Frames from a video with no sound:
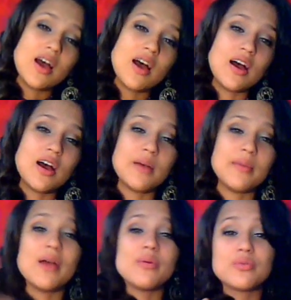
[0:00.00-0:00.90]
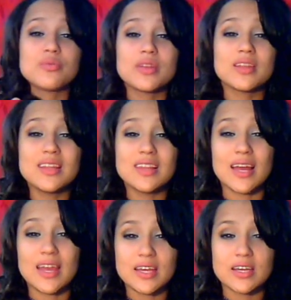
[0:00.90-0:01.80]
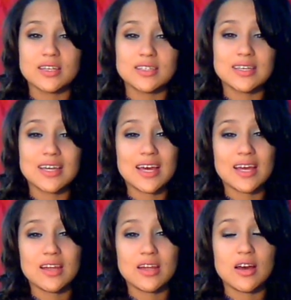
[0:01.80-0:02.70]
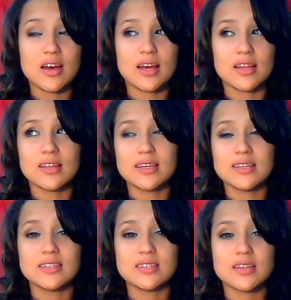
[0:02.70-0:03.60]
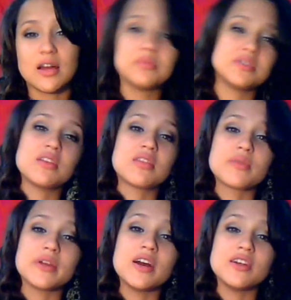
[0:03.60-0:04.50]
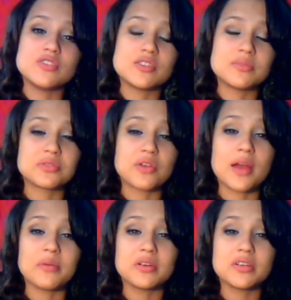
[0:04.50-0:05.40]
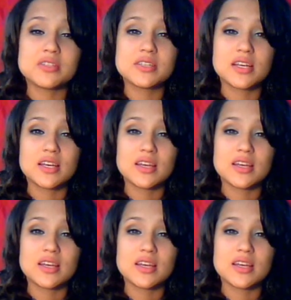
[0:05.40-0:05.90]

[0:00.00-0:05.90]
um, I would really like to get at least up to three hundred subscribers